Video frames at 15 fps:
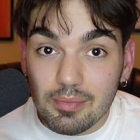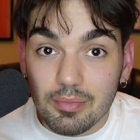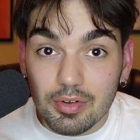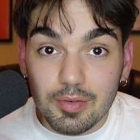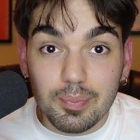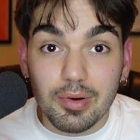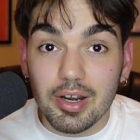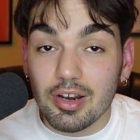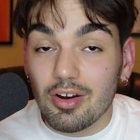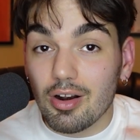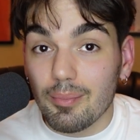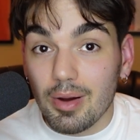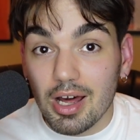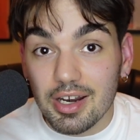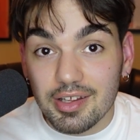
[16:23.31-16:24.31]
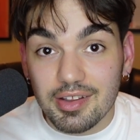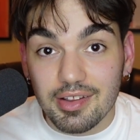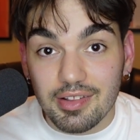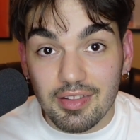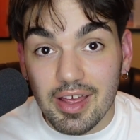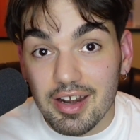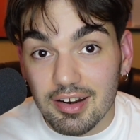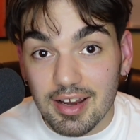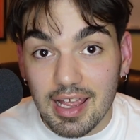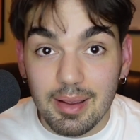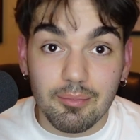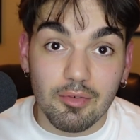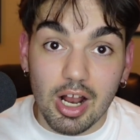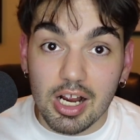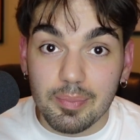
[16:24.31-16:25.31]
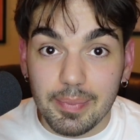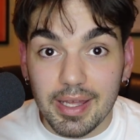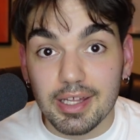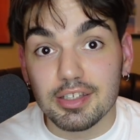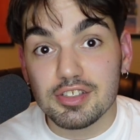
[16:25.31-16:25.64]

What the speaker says: was put in Harmonix's later game Rock Band